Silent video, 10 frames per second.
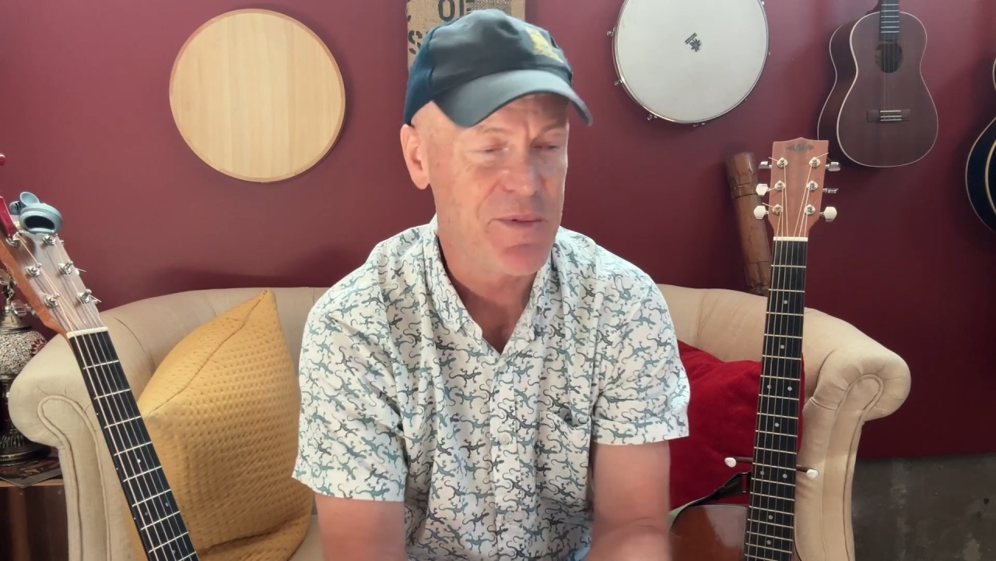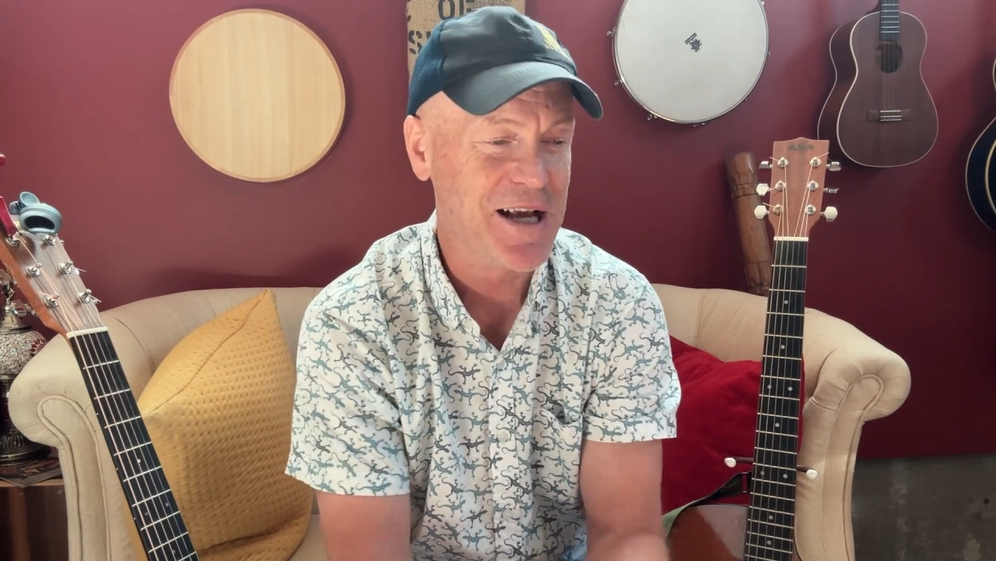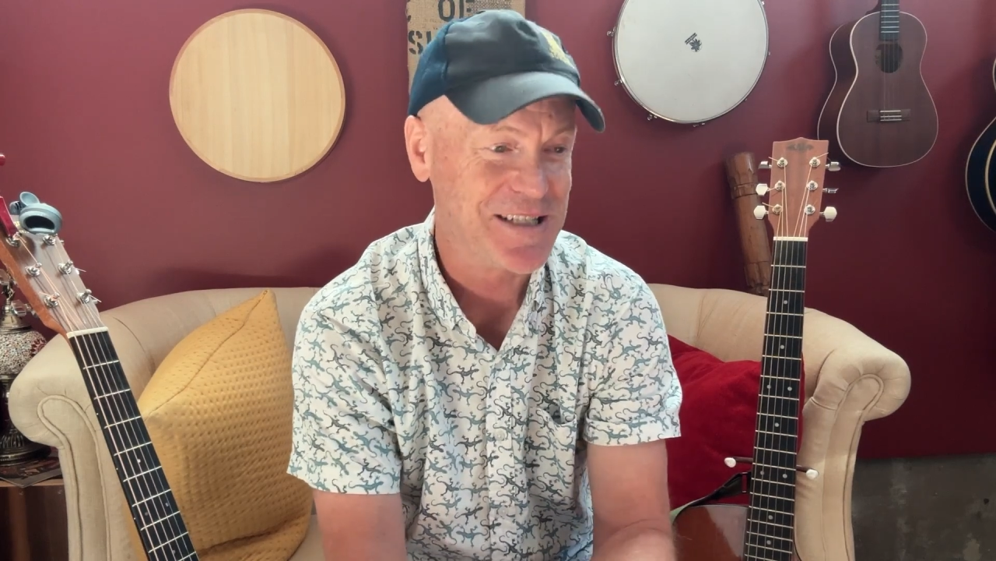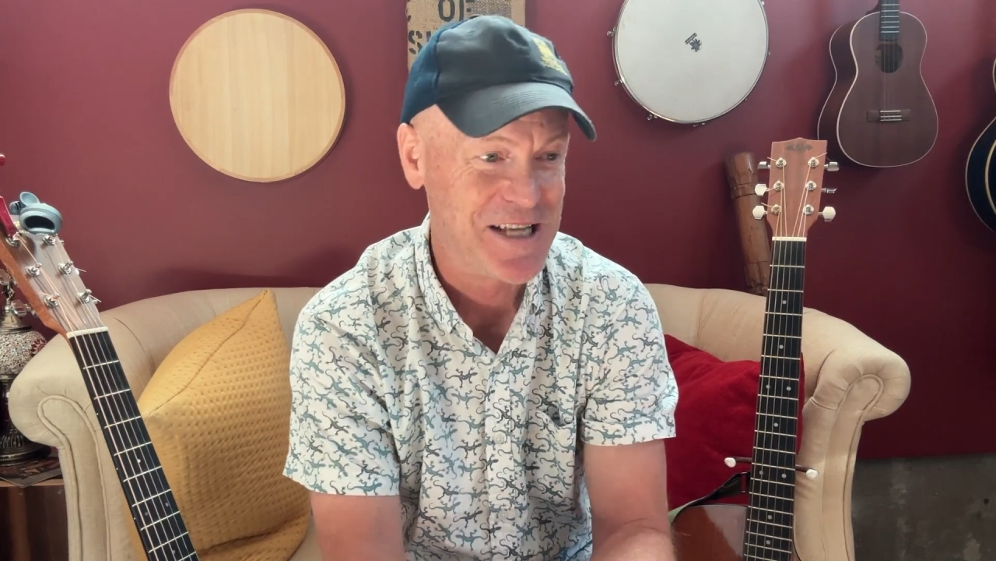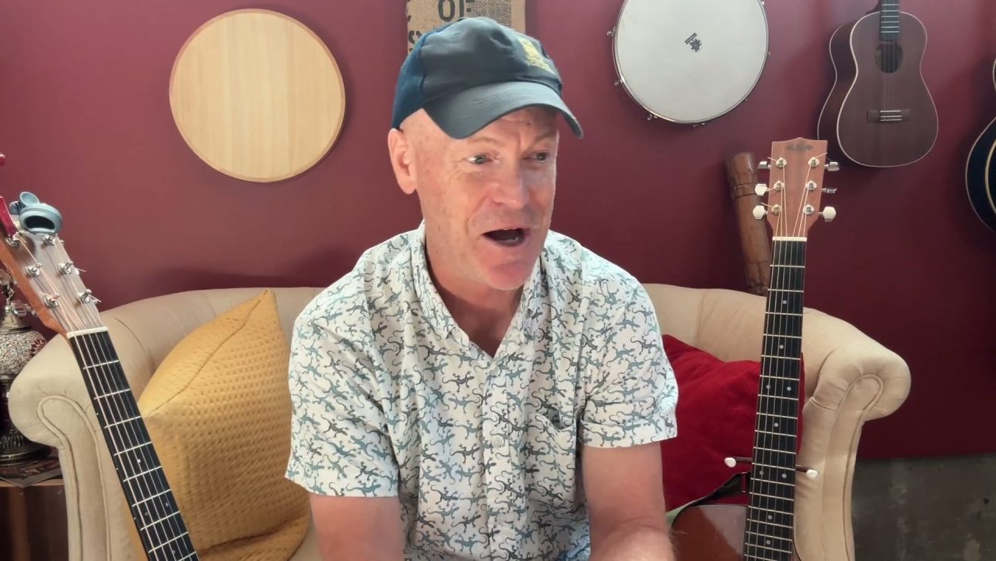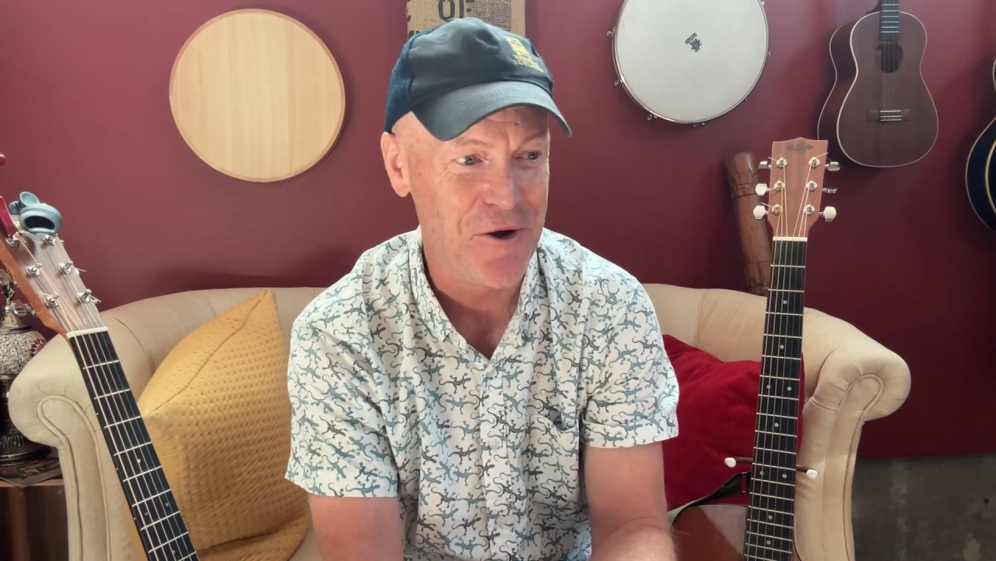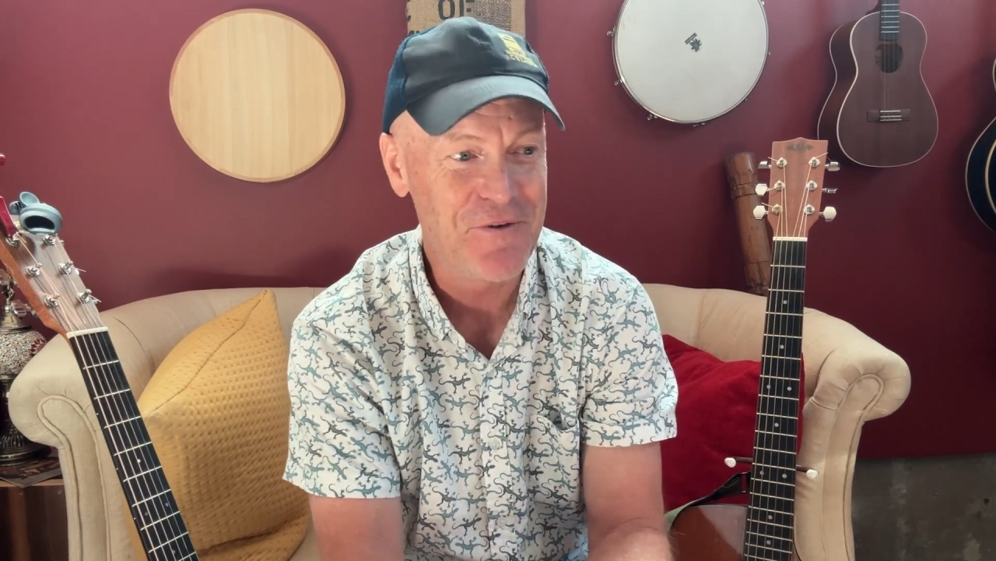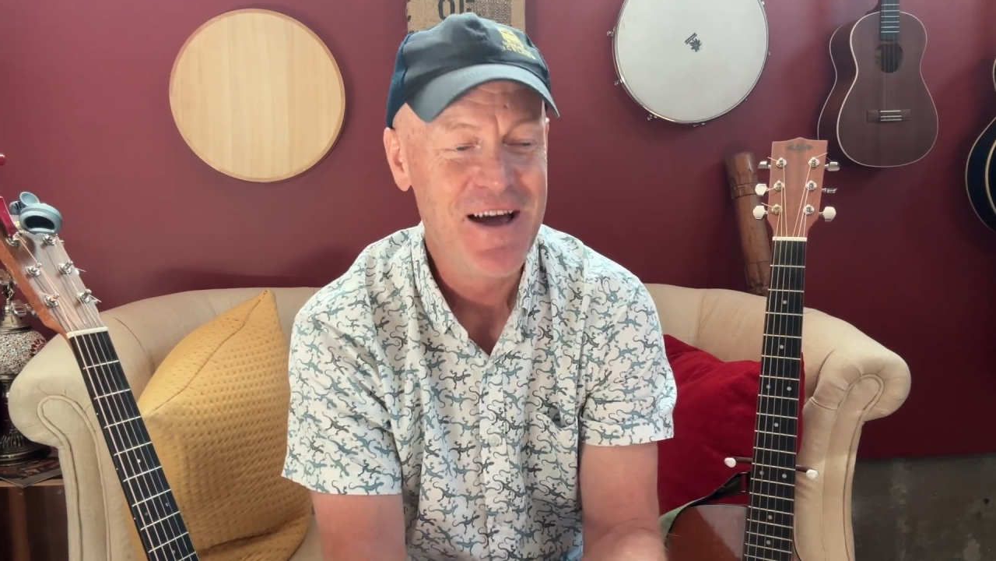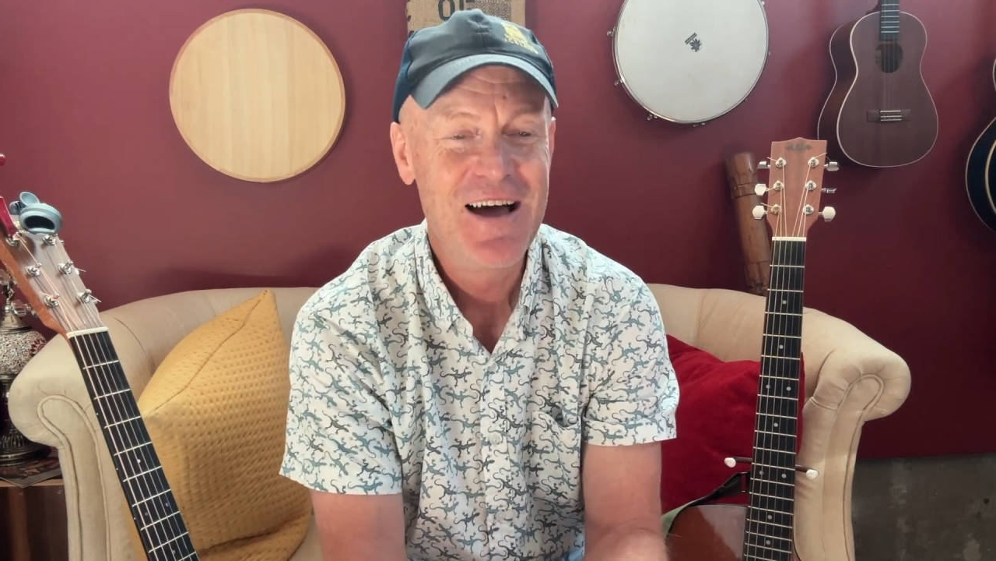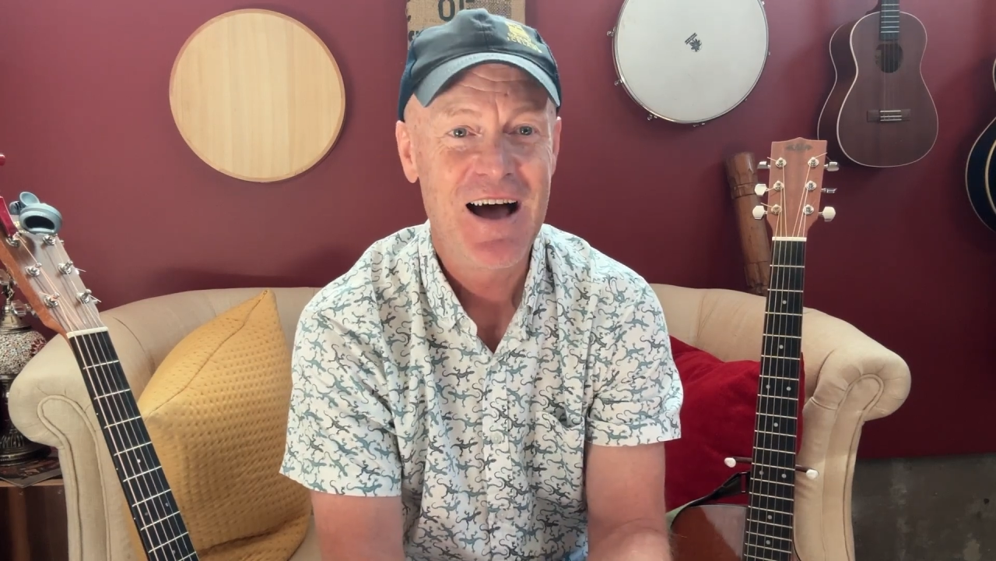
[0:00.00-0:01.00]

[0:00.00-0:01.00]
myself,